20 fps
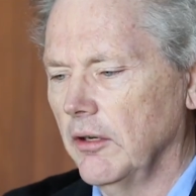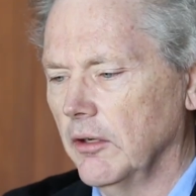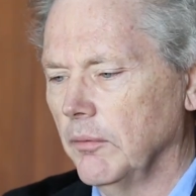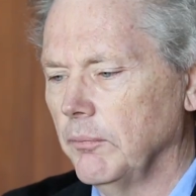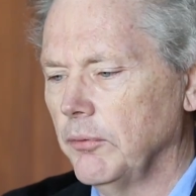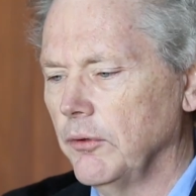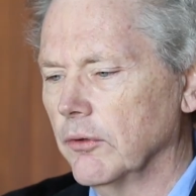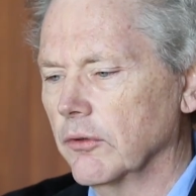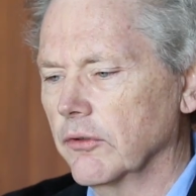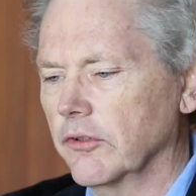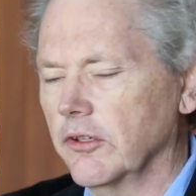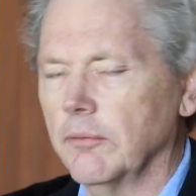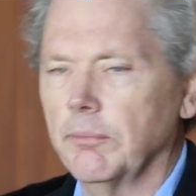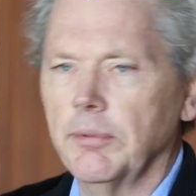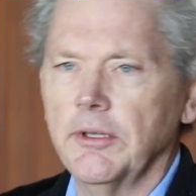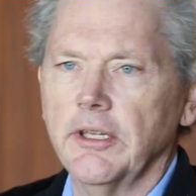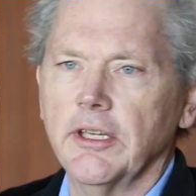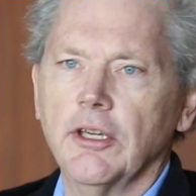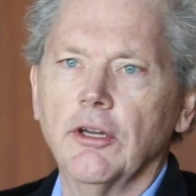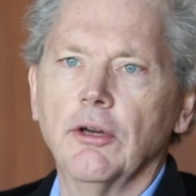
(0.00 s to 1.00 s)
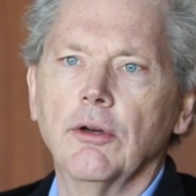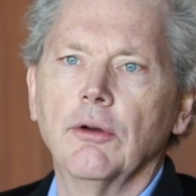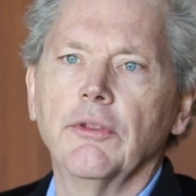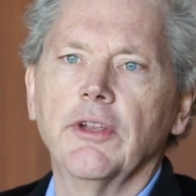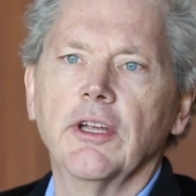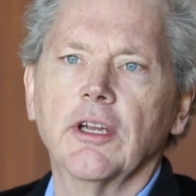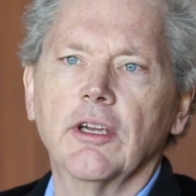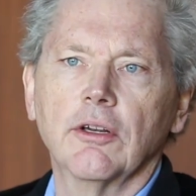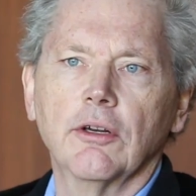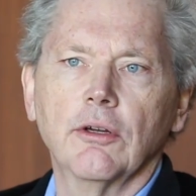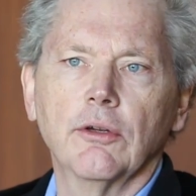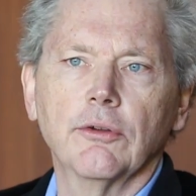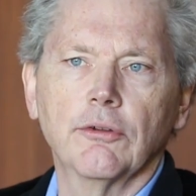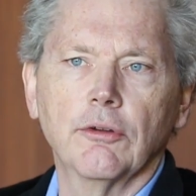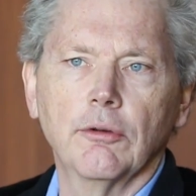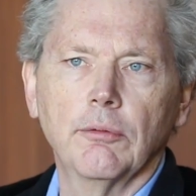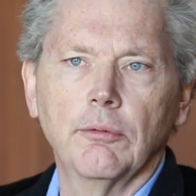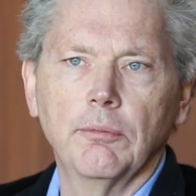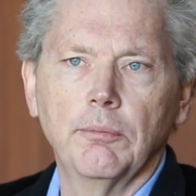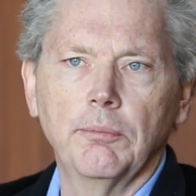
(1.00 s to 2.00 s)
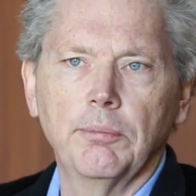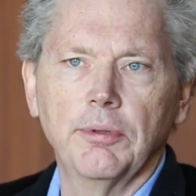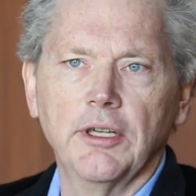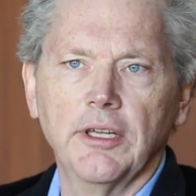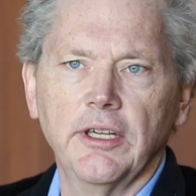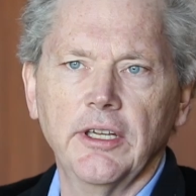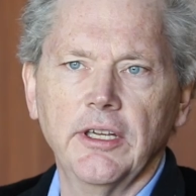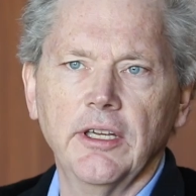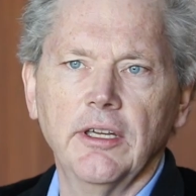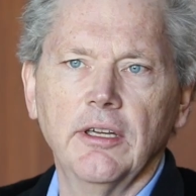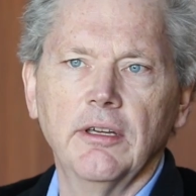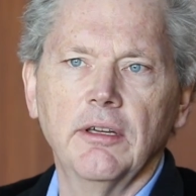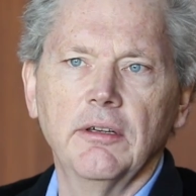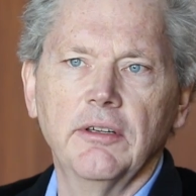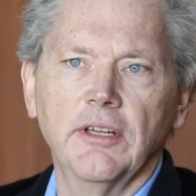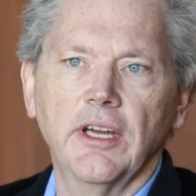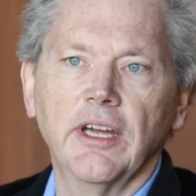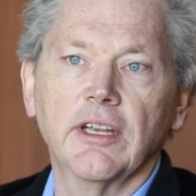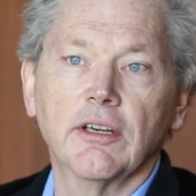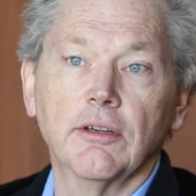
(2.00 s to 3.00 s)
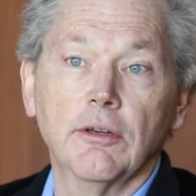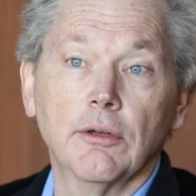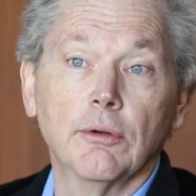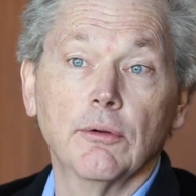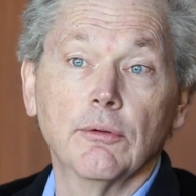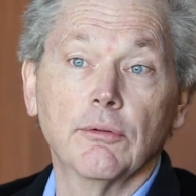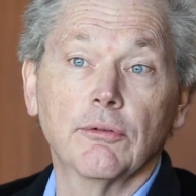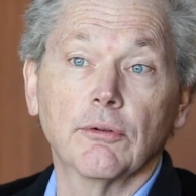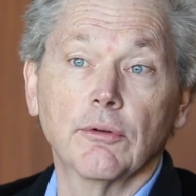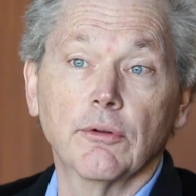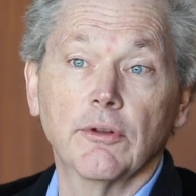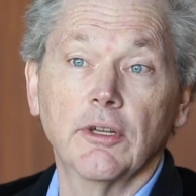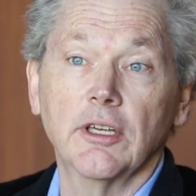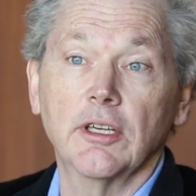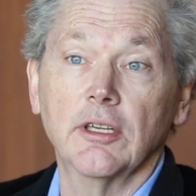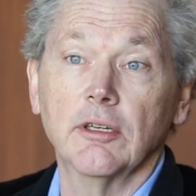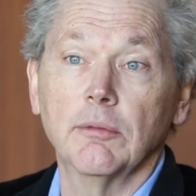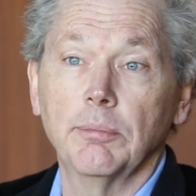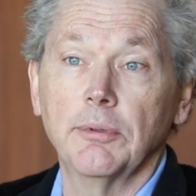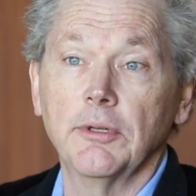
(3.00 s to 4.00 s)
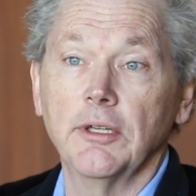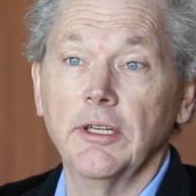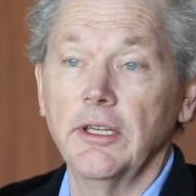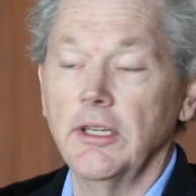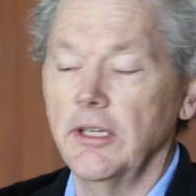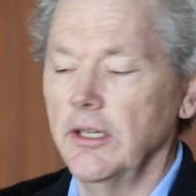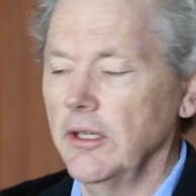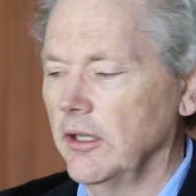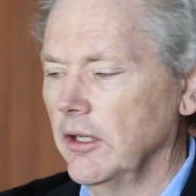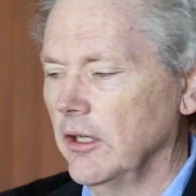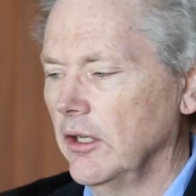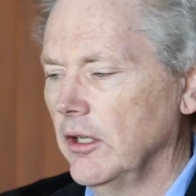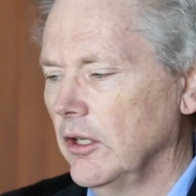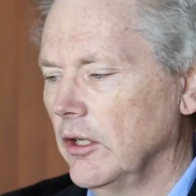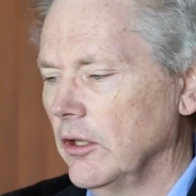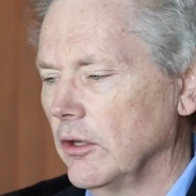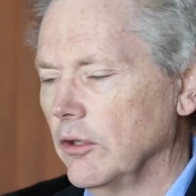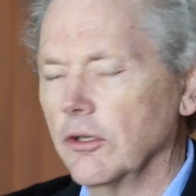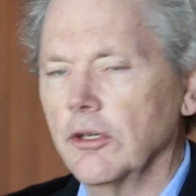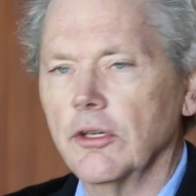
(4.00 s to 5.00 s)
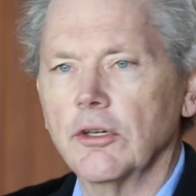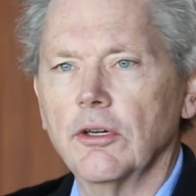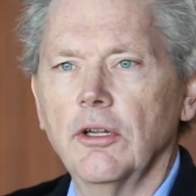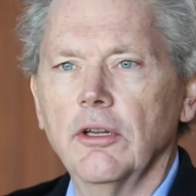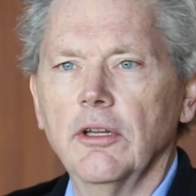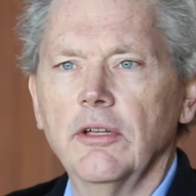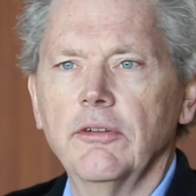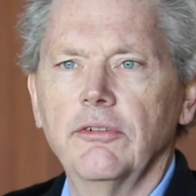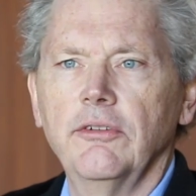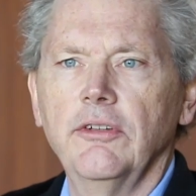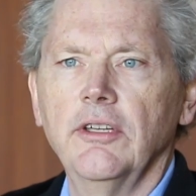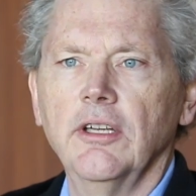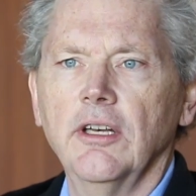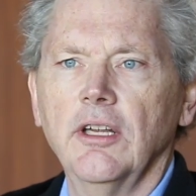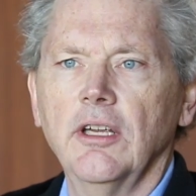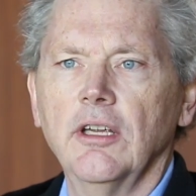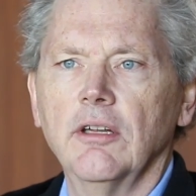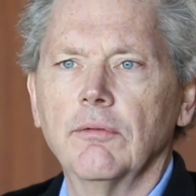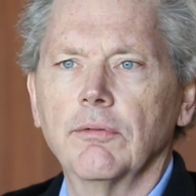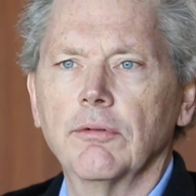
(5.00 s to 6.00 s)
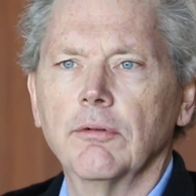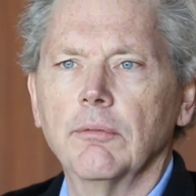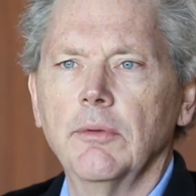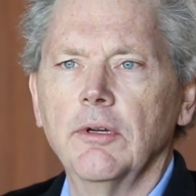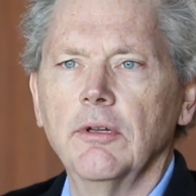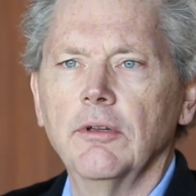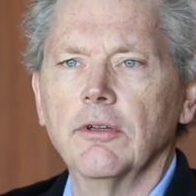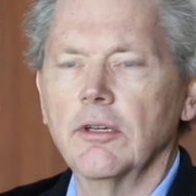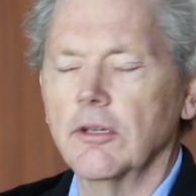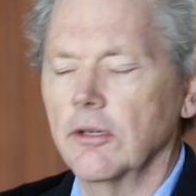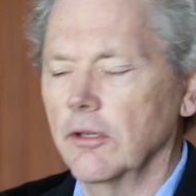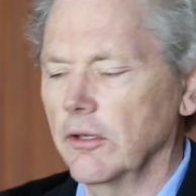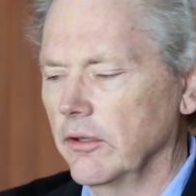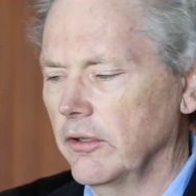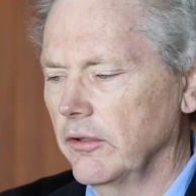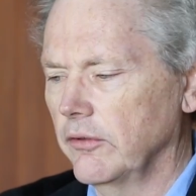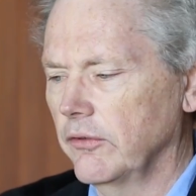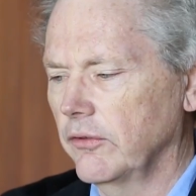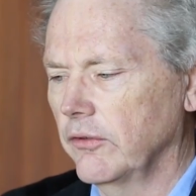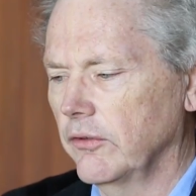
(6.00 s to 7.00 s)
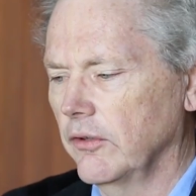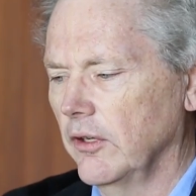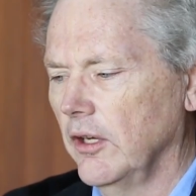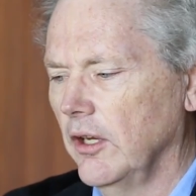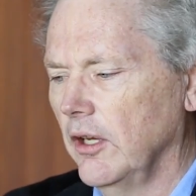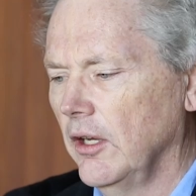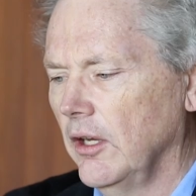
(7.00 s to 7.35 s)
computers can play Go, they can also play diagnose, or they can play look at all this DNA information, look at all this